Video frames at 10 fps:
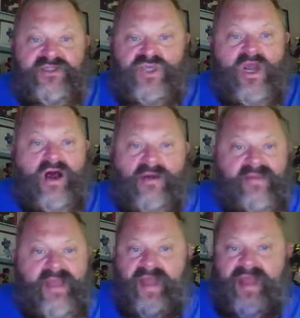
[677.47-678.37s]
Sham
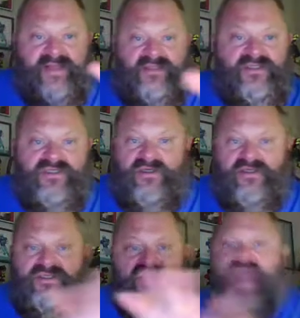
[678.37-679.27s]
and
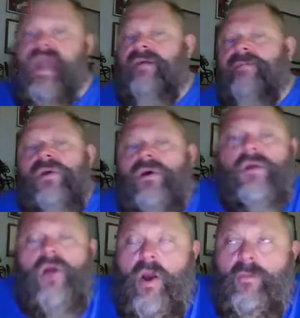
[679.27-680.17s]
Sam,
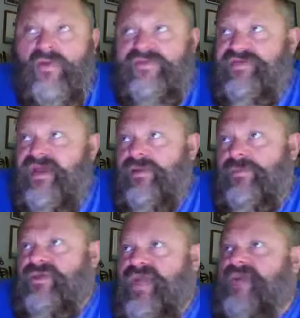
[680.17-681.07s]
are both
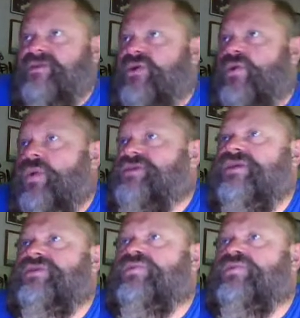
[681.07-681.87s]
available to answer questions.